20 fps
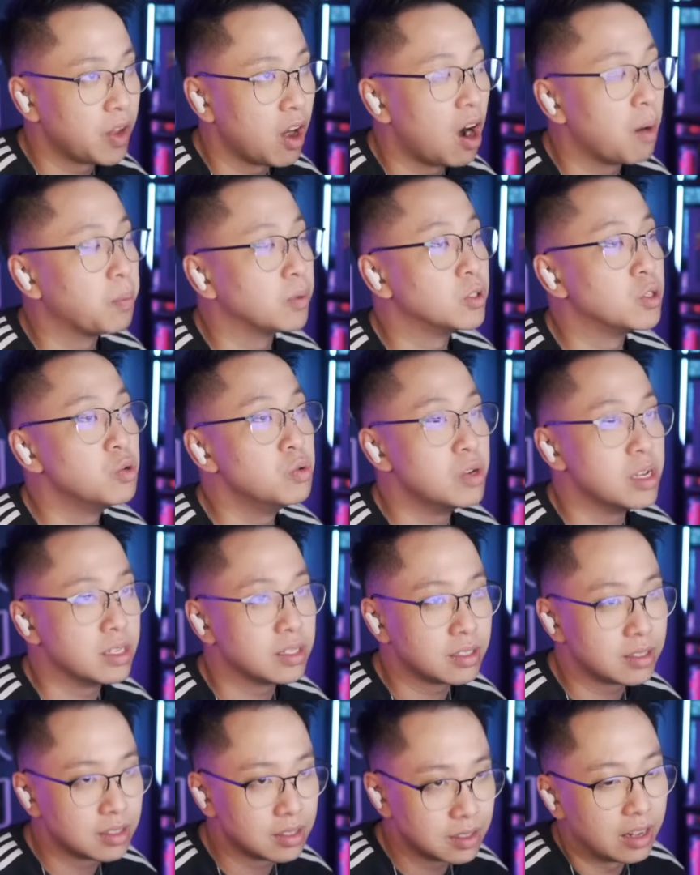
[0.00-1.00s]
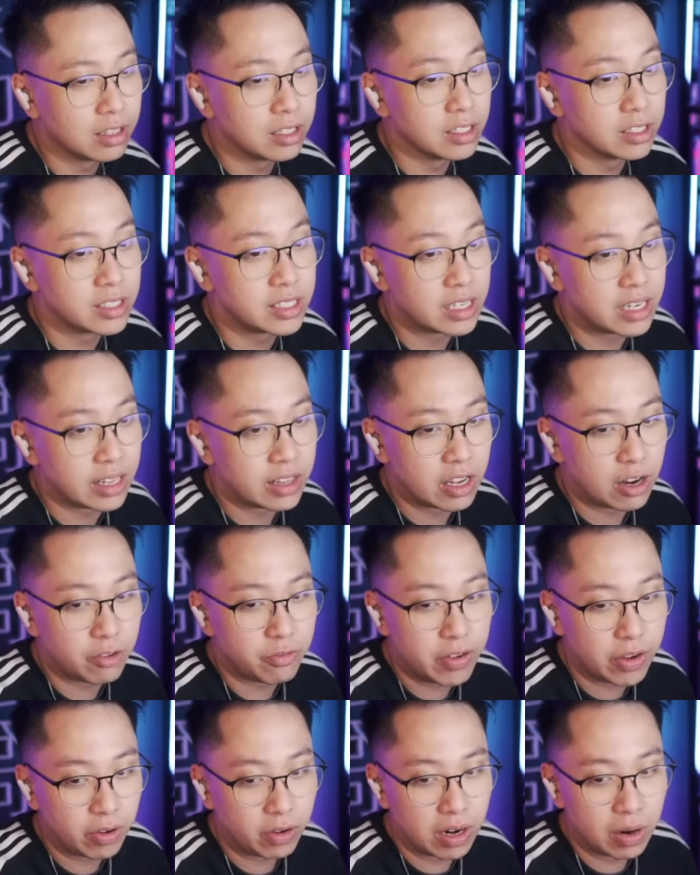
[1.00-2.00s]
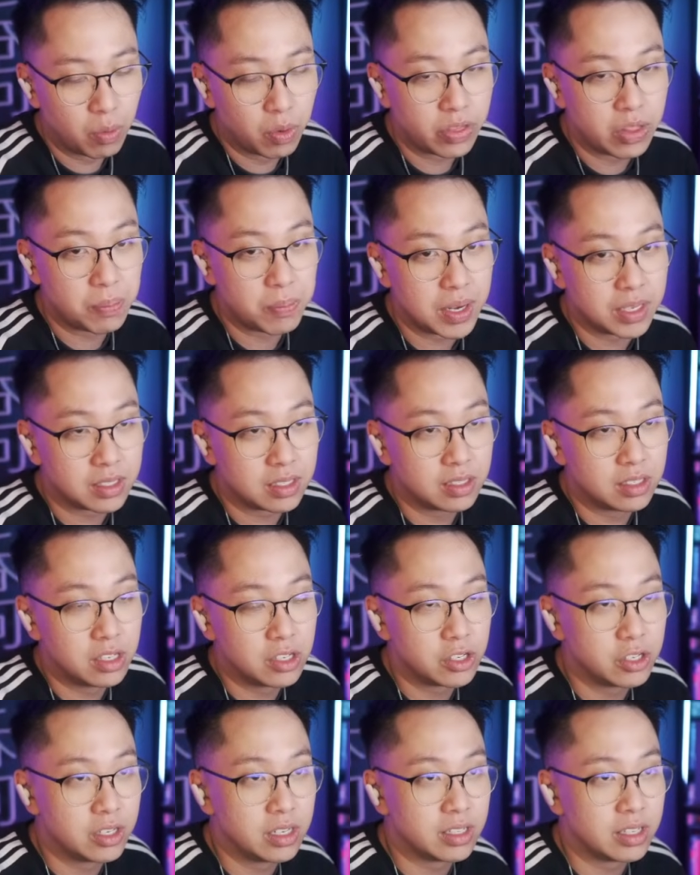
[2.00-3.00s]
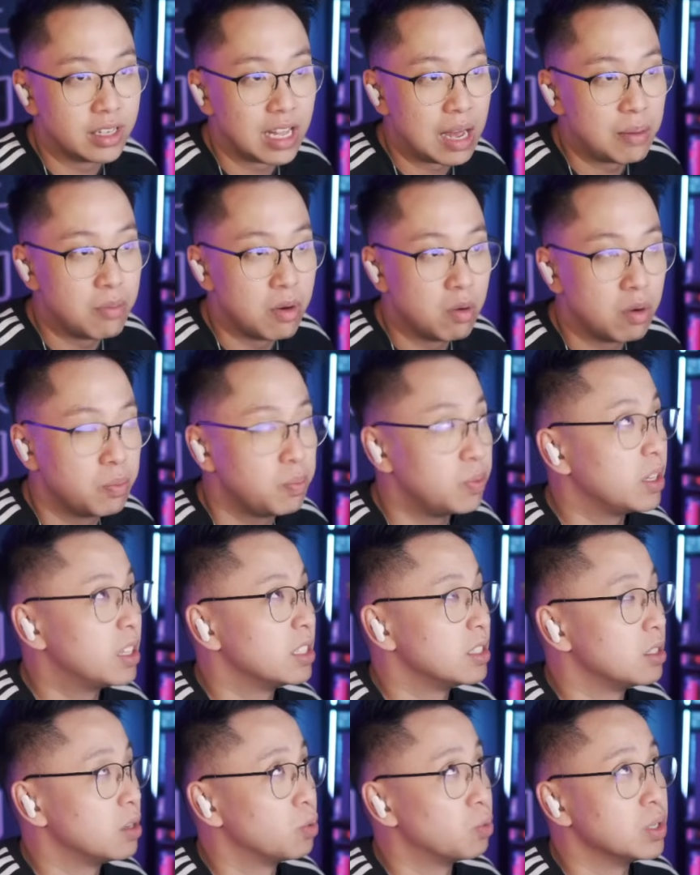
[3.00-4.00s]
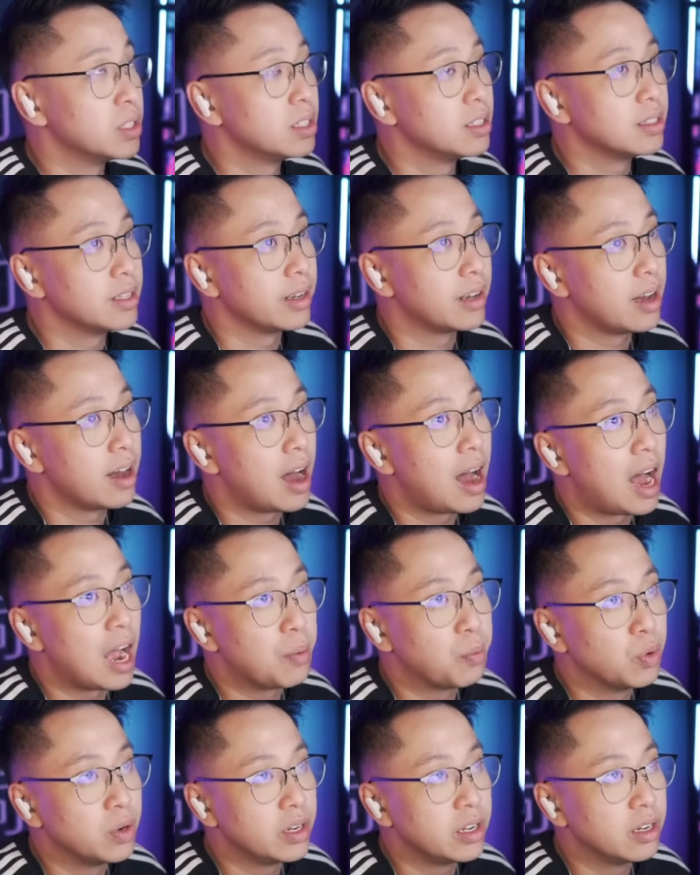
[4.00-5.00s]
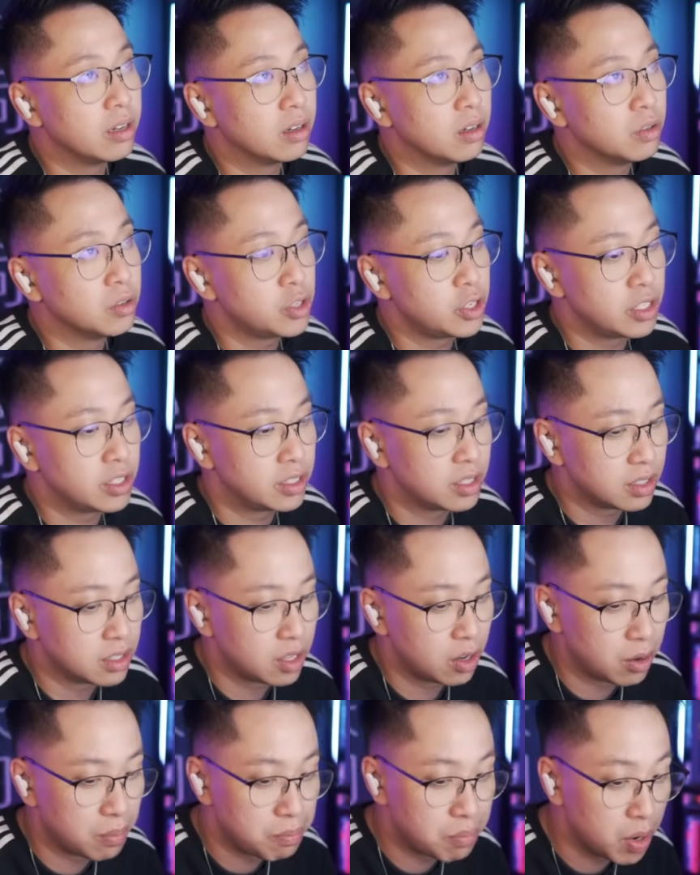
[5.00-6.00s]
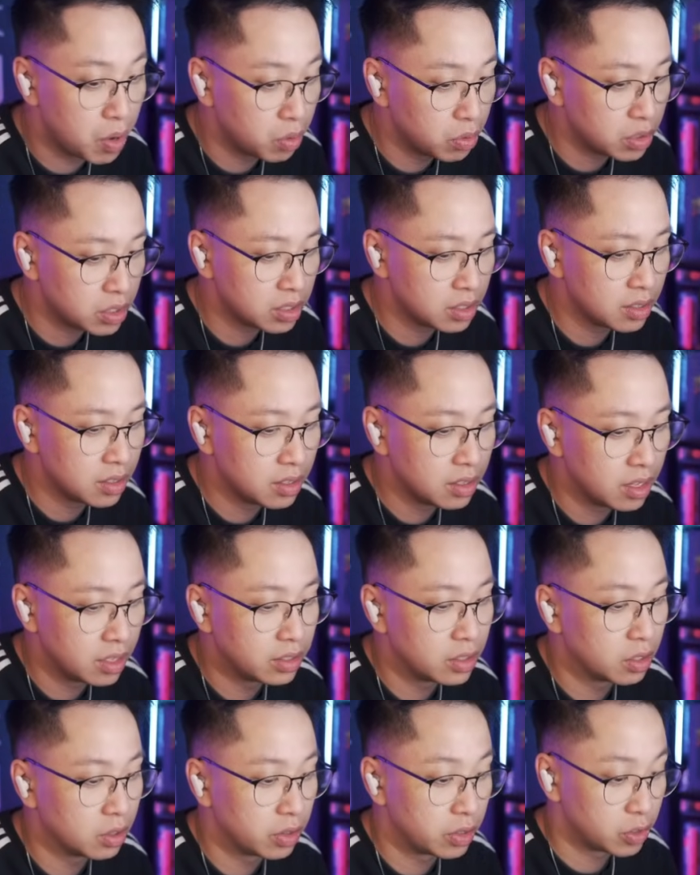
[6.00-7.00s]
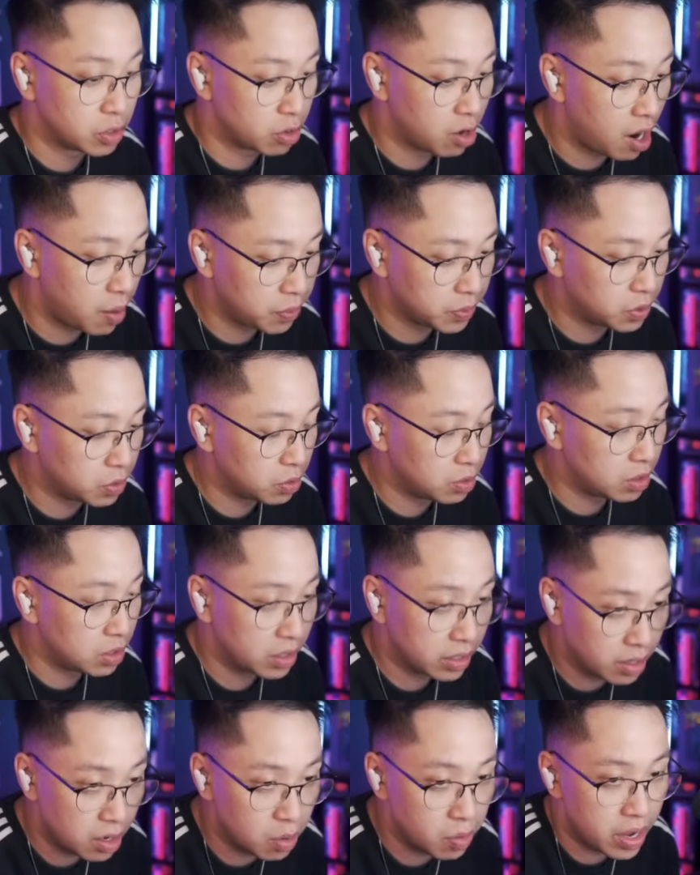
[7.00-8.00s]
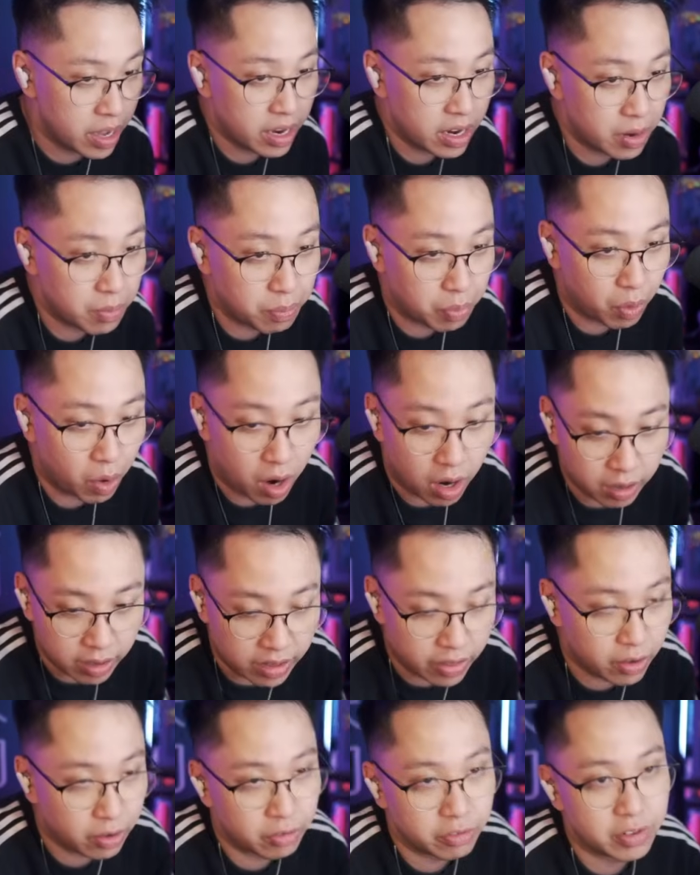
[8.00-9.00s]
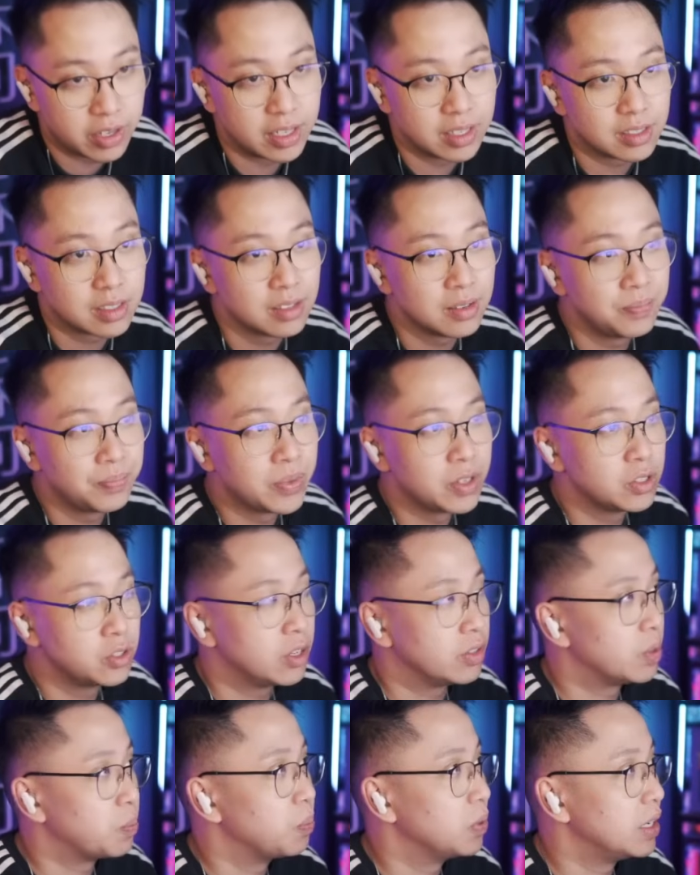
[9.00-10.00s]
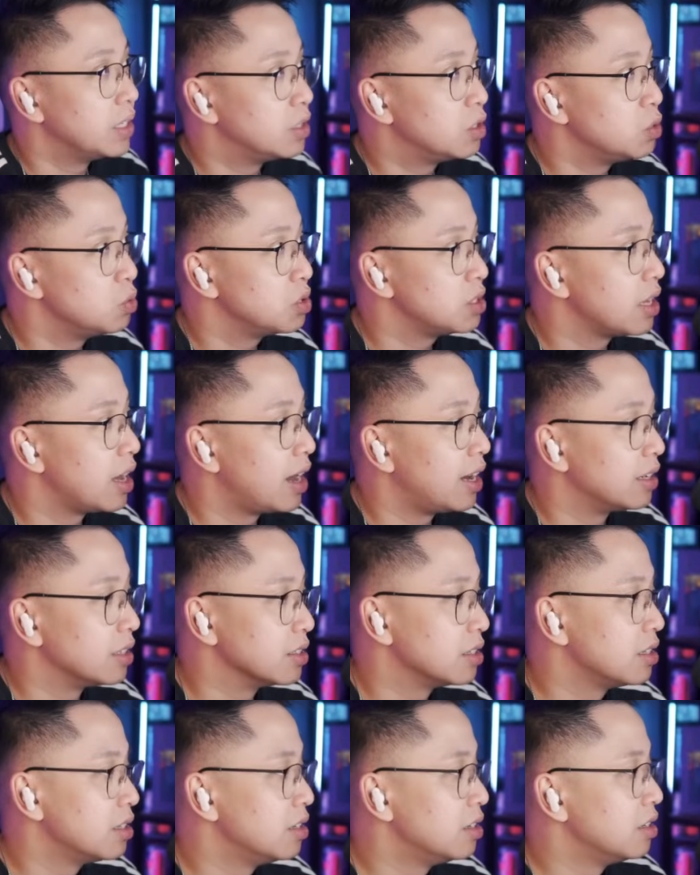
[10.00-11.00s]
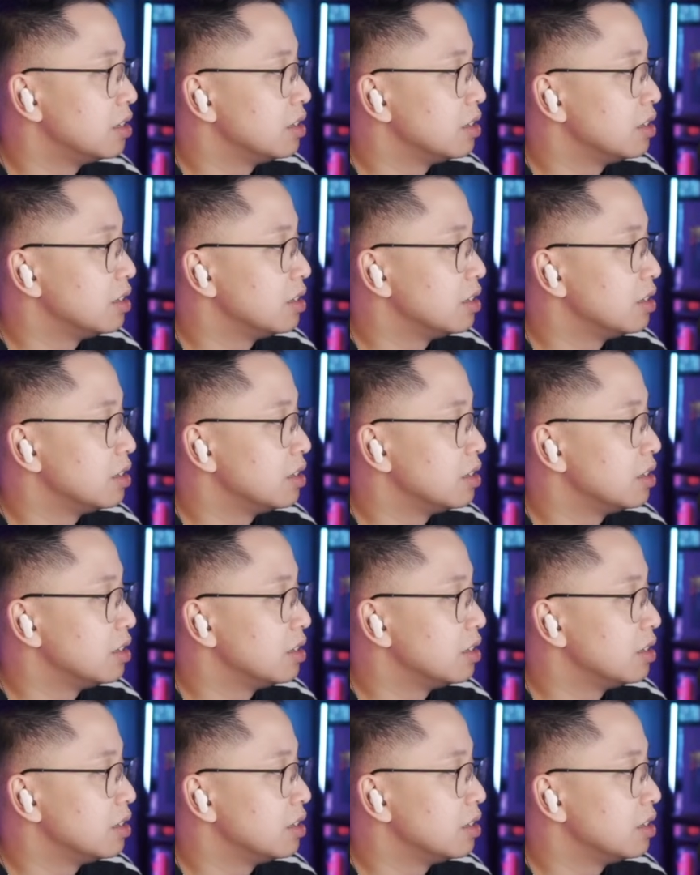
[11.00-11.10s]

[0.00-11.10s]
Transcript: opportunists sitting there figuring out what the best decision is in that moment, because Orisa's like a hybrid hero. She sits there and pokes until there's an opportunity to go in and brawl in their face. So you have to play two styles.